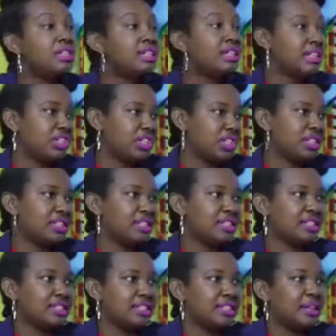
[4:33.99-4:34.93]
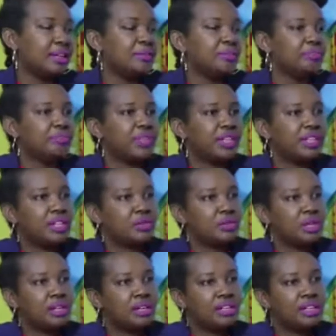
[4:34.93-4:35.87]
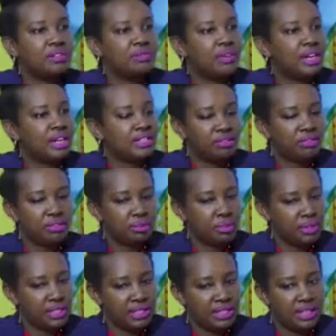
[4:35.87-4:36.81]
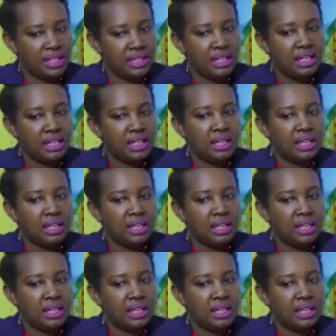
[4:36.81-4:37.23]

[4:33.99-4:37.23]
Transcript: diligence. And that's what I would advise everybody.